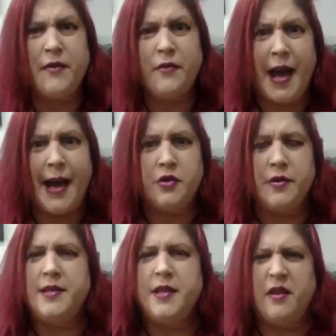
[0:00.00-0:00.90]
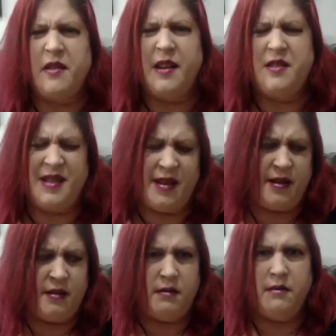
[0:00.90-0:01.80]
give her cat treats the other day, and she's like,
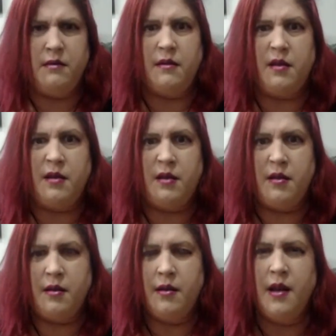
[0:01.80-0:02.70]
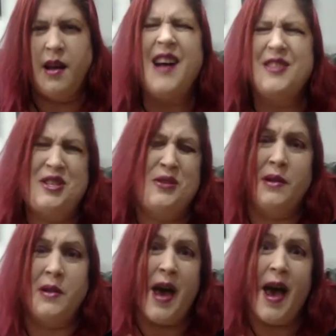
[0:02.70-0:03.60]
I'll just chew
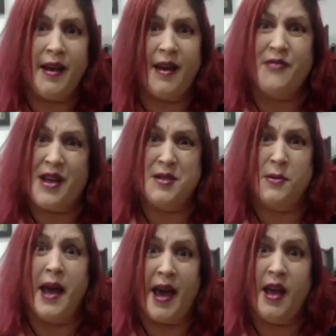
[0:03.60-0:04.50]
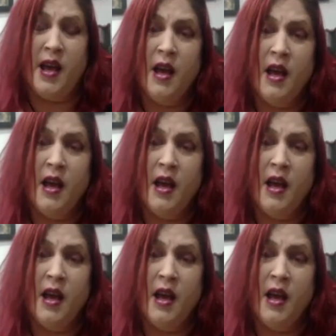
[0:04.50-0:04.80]
on the bag, if that's okay.